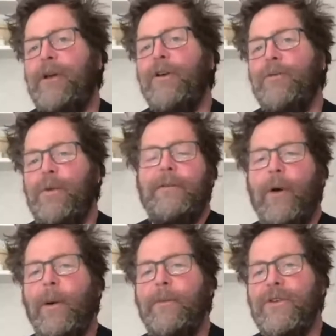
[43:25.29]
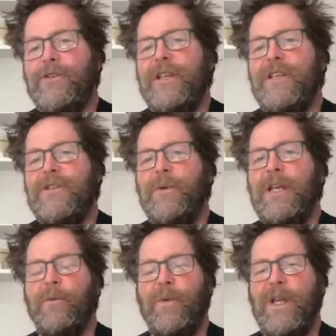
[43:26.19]
because we have obviously in
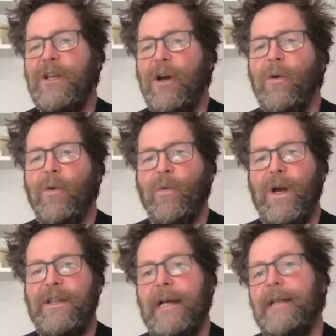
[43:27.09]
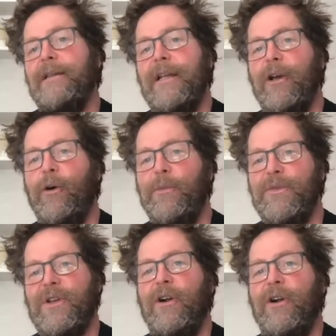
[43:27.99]
Sweden, we know where the elderly homes